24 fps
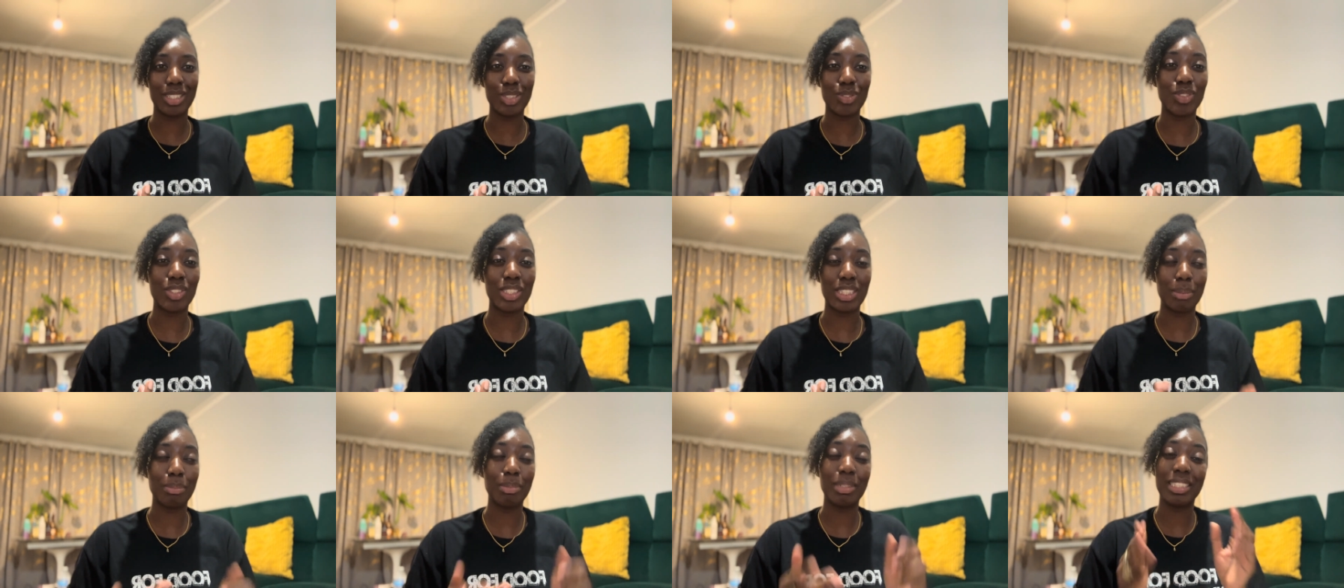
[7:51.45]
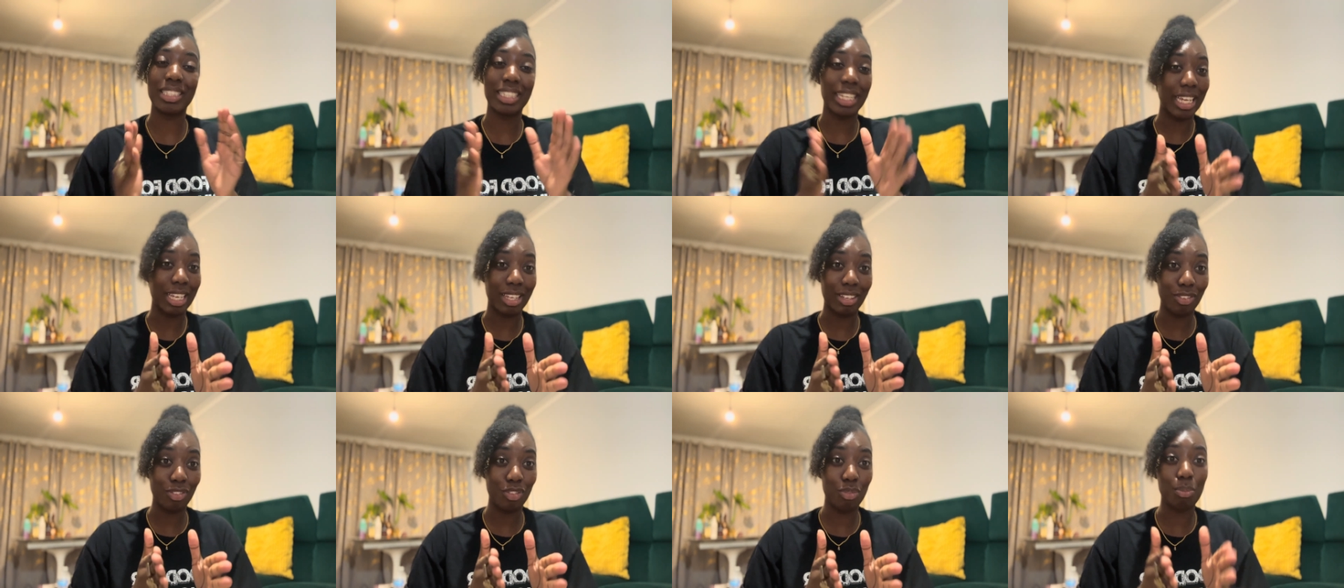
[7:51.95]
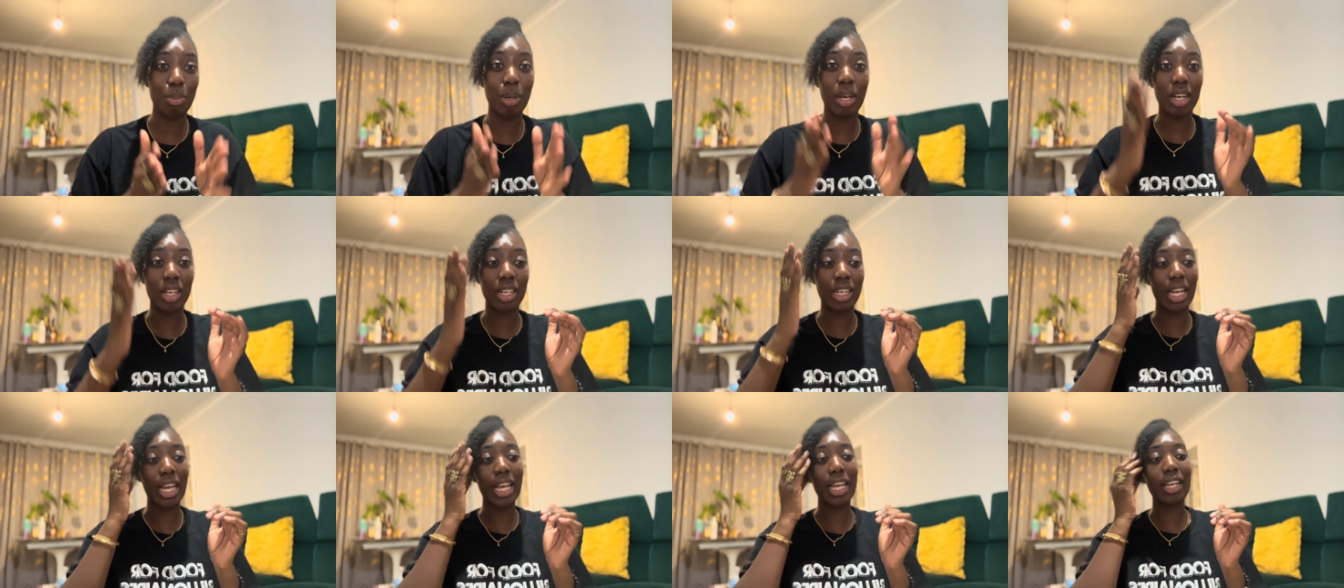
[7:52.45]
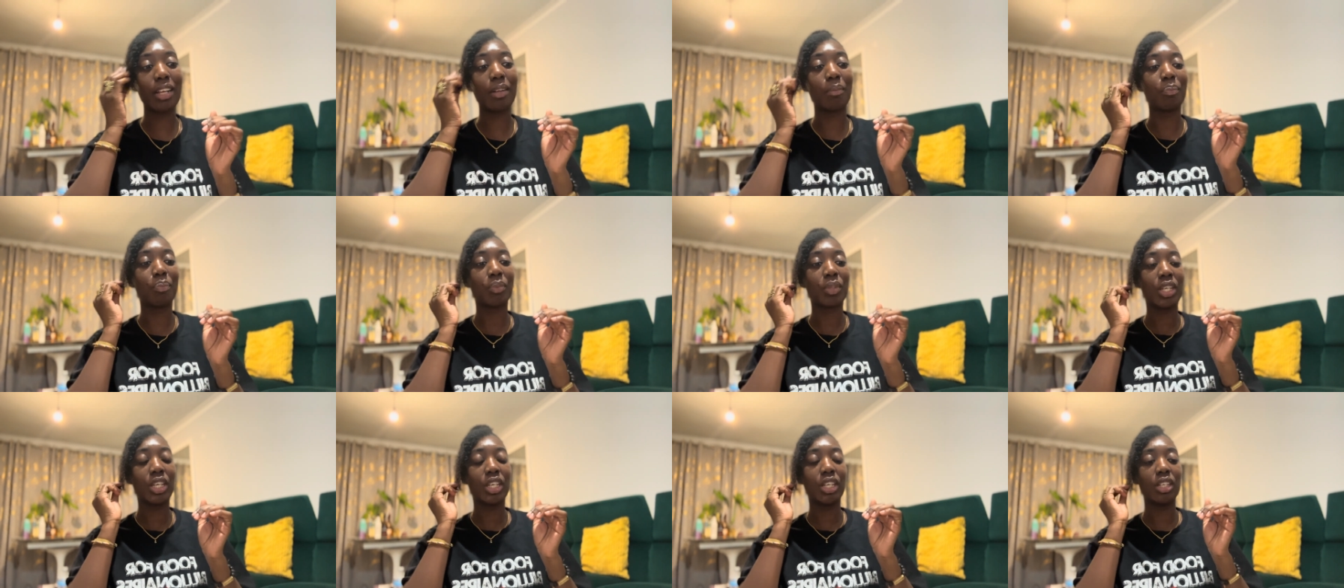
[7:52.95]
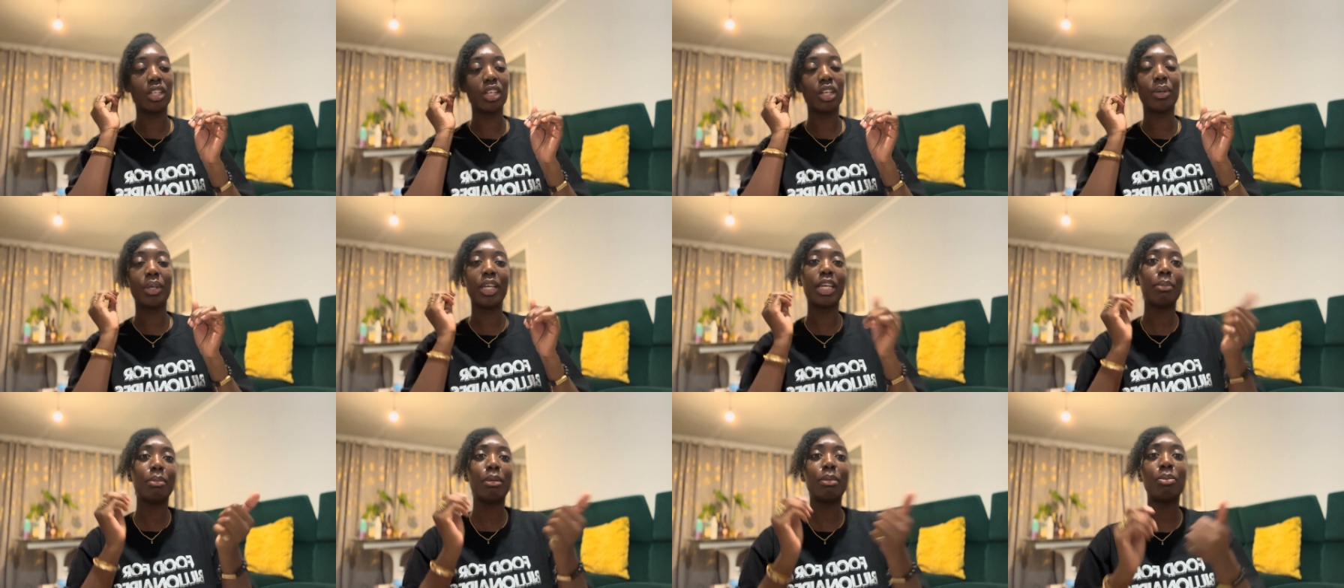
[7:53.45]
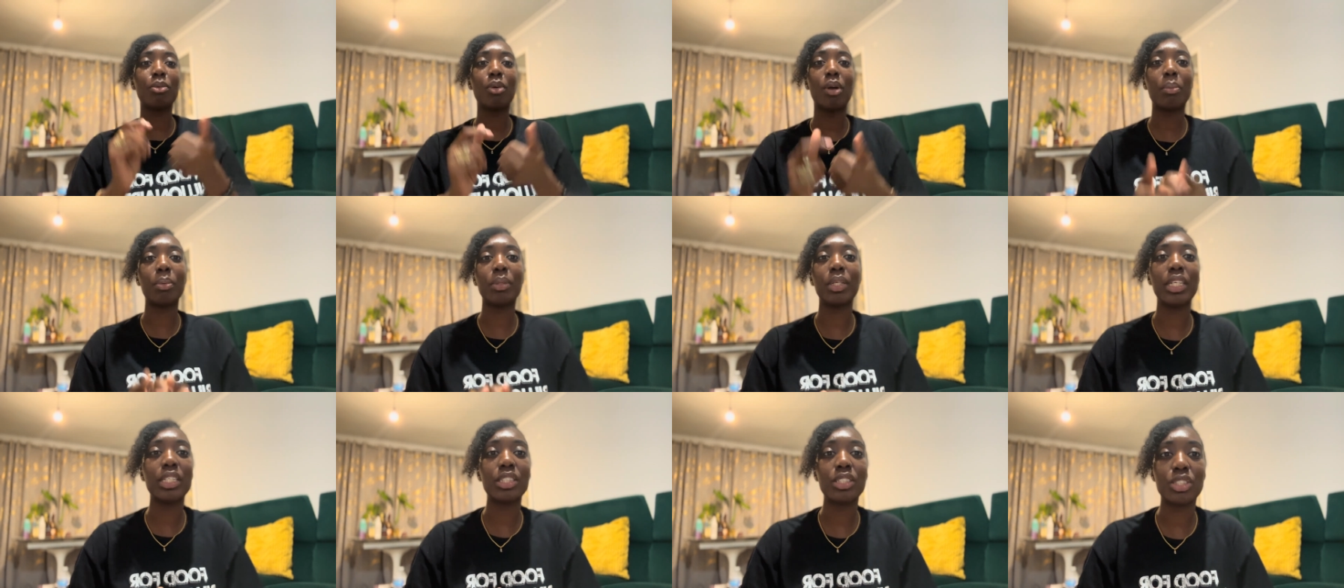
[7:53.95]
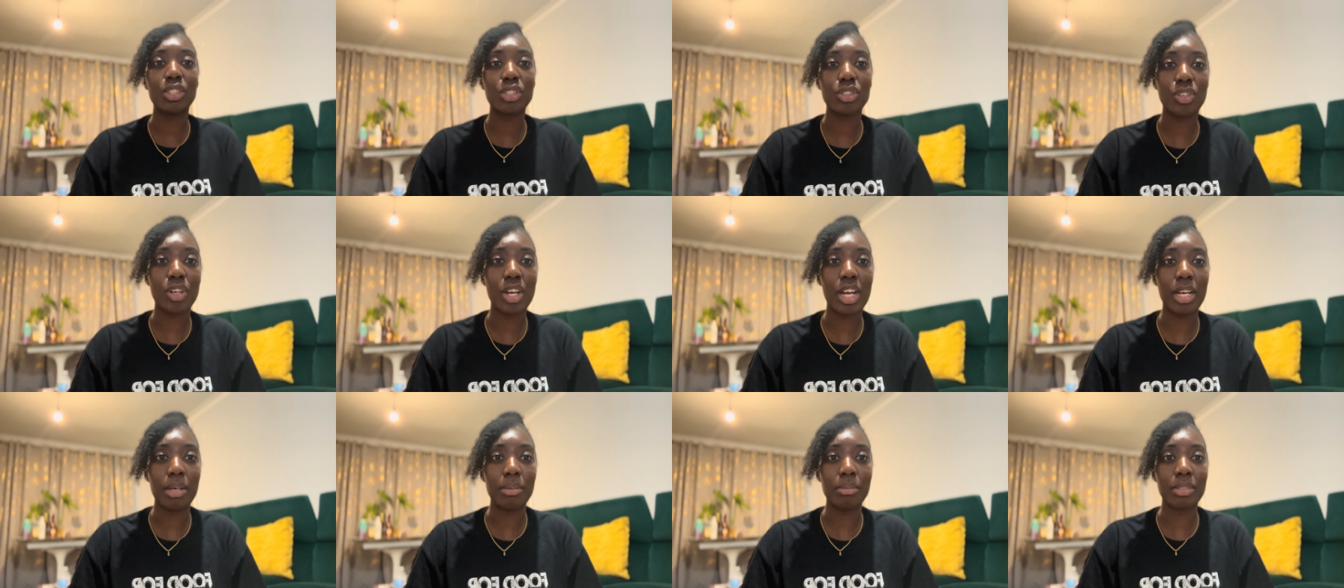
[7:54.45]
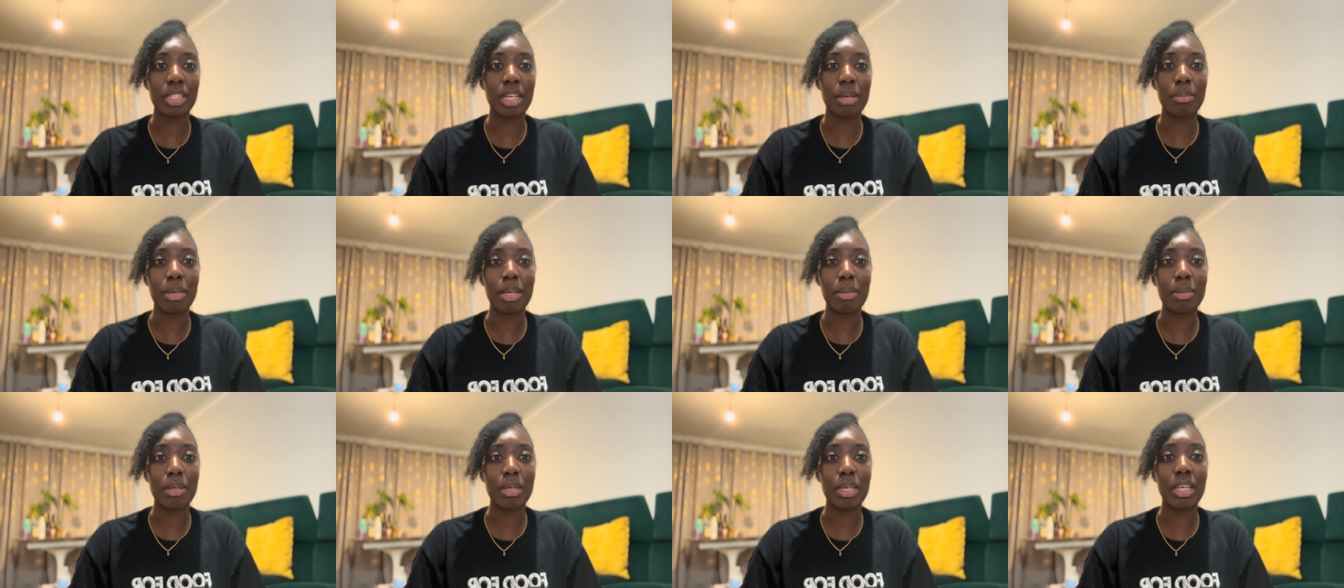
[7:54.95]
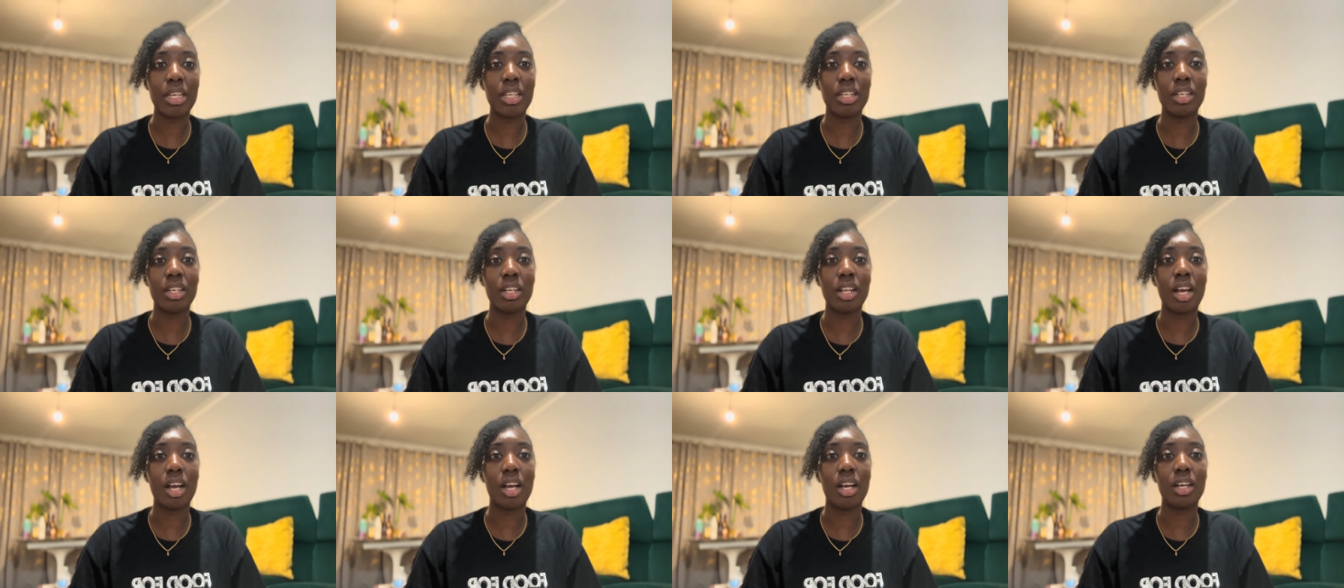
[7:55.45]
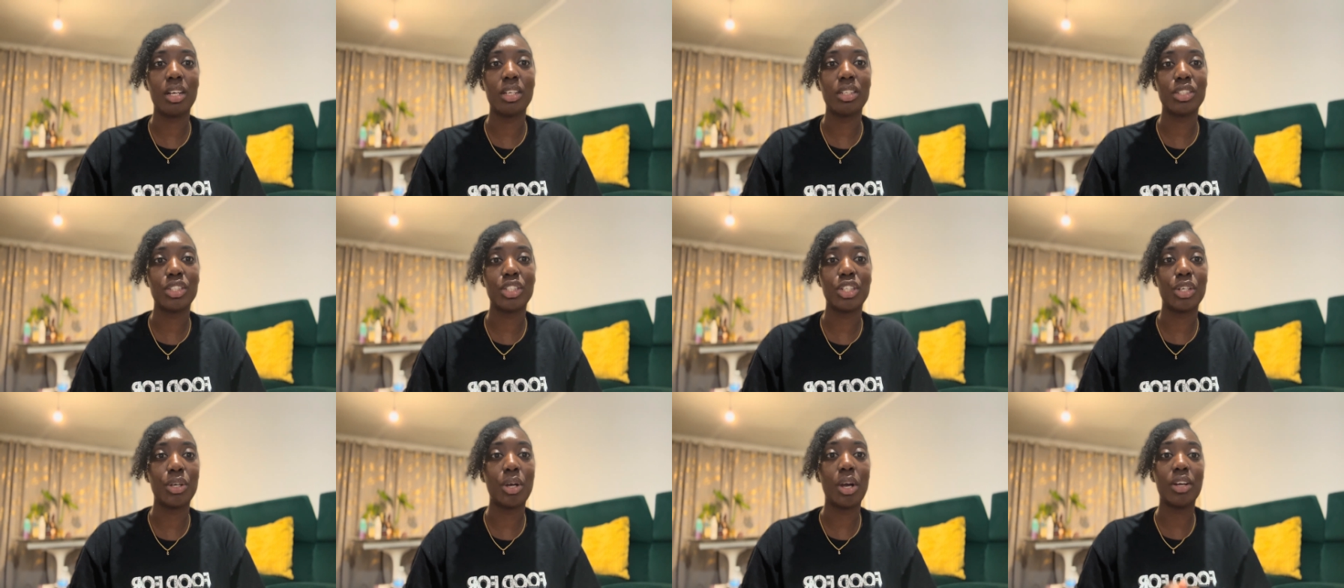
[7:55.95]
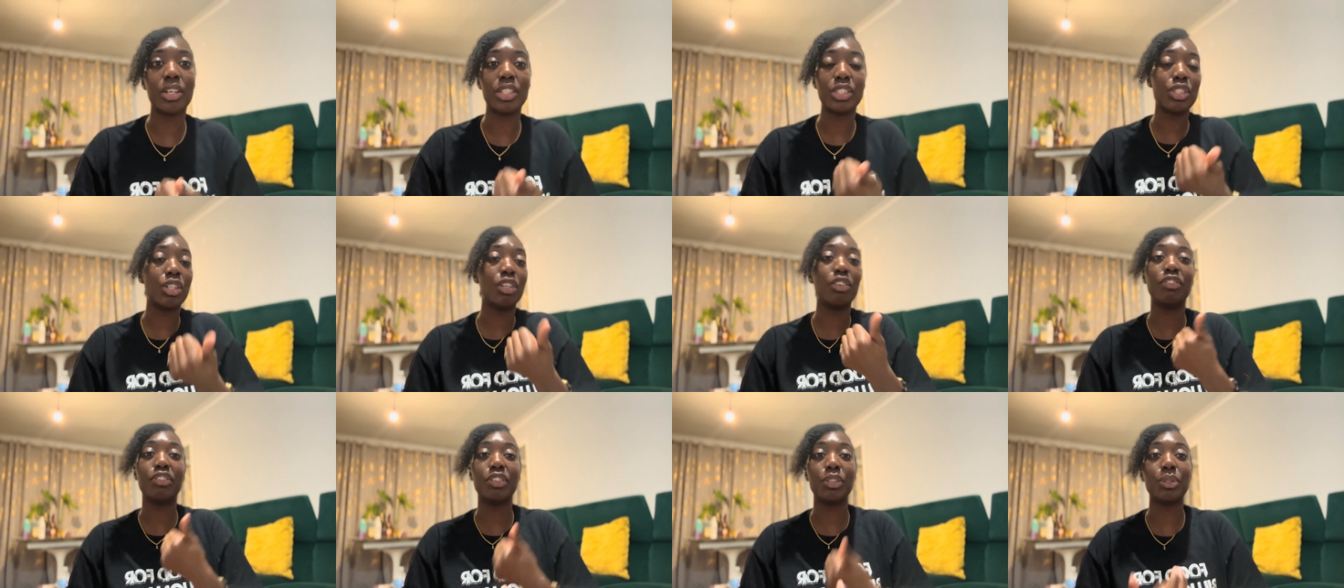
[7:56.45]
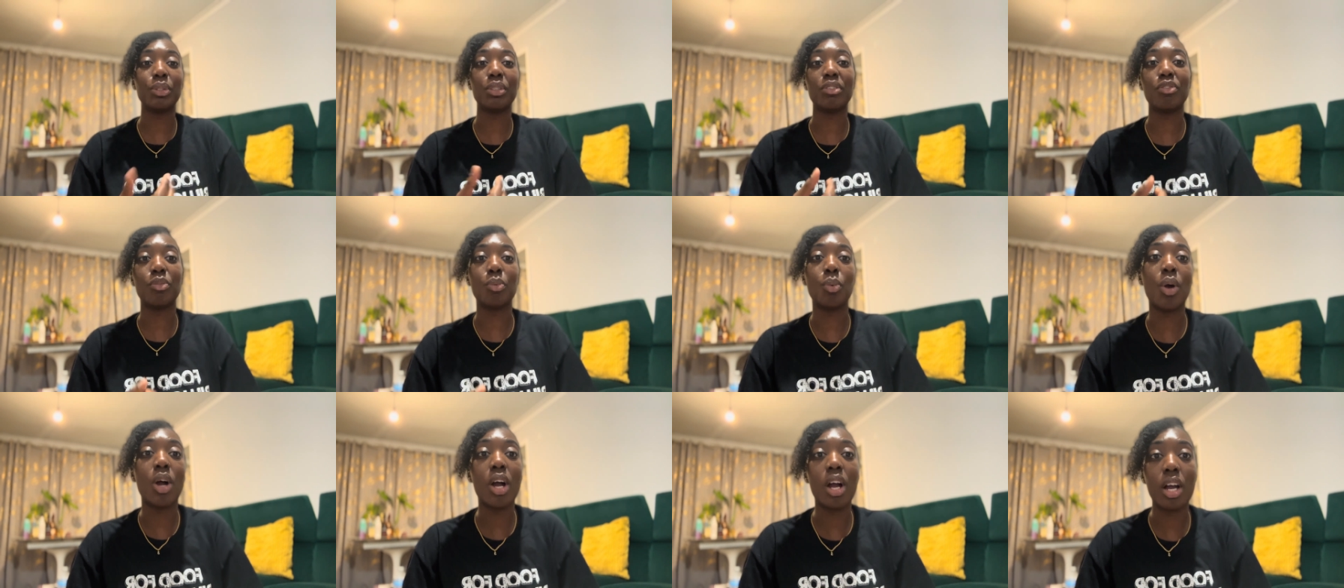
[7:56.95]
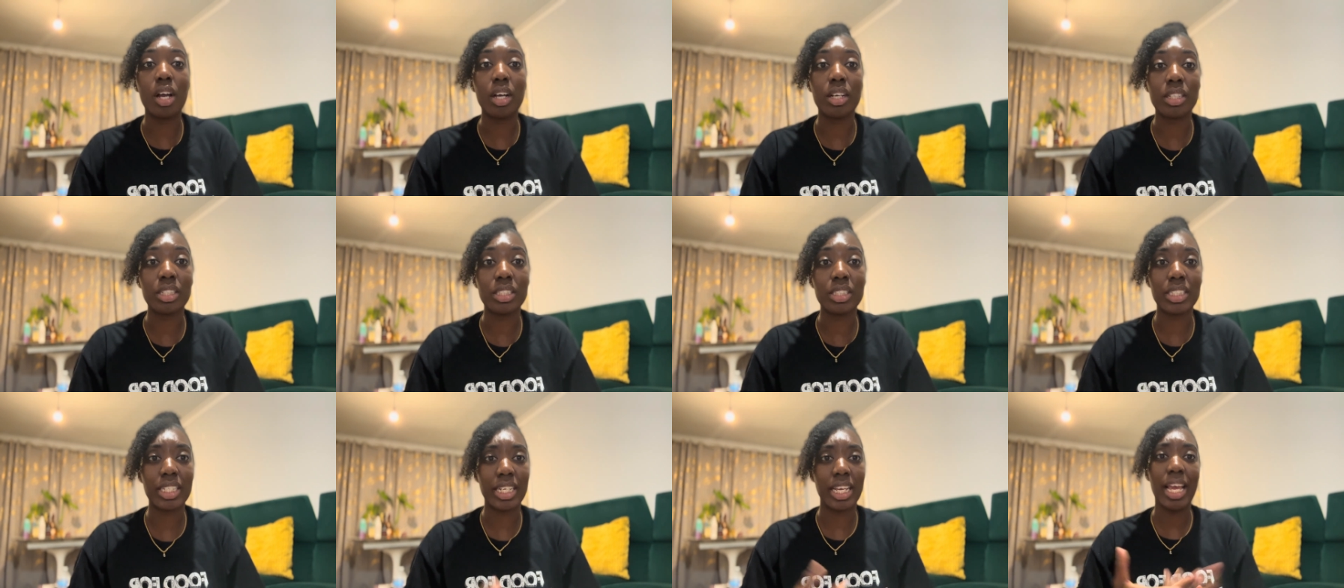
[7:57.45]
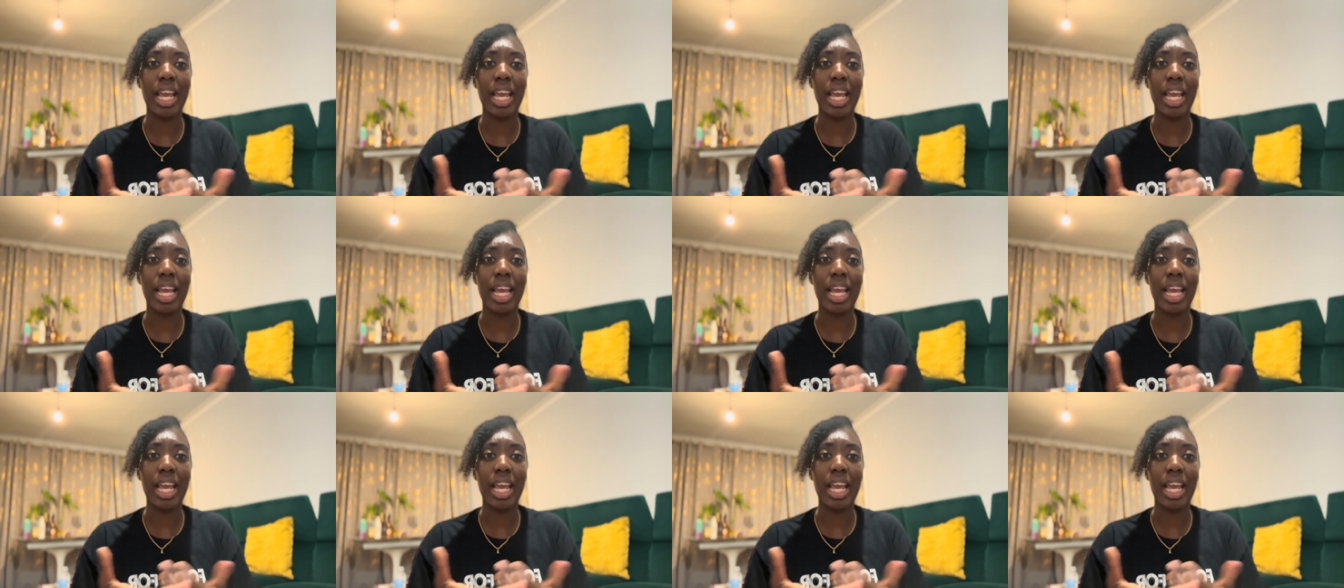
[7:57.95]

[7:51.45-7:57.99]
Obviously be safe, but like, hit people up on Instagram that maybe are in your field of work and say,